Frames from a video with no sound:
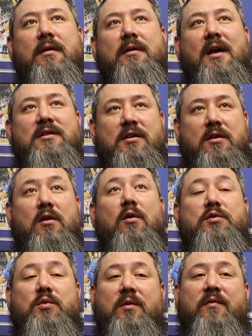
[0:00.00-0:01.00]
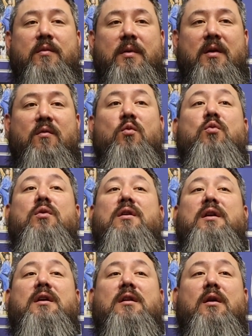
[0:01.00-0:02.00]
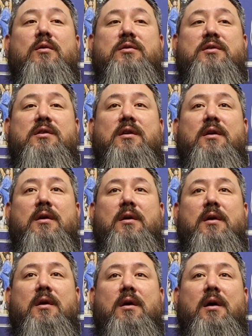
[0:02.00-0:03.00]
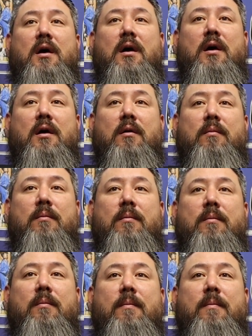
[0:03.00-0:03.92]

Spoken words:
that's a close one for me. Really close. Man,